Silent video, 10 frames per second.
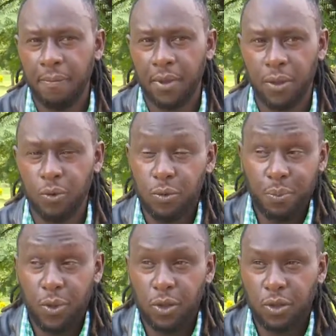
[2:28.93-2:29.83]
that
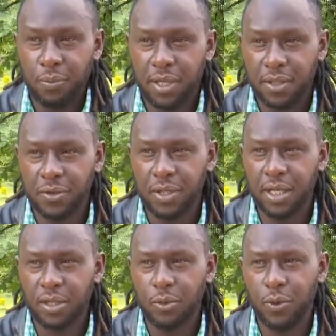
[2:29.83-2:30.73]
would also be a
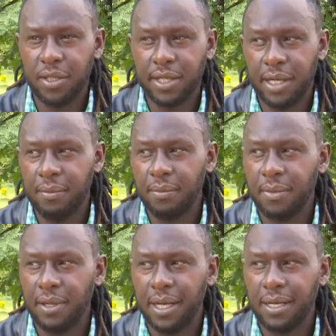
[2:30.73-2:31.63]
trigger. So with time,
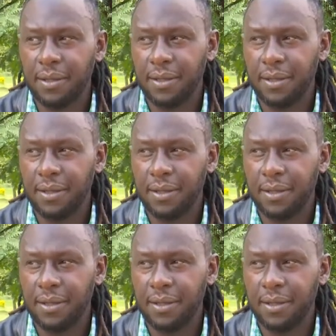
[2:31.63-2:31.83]
like,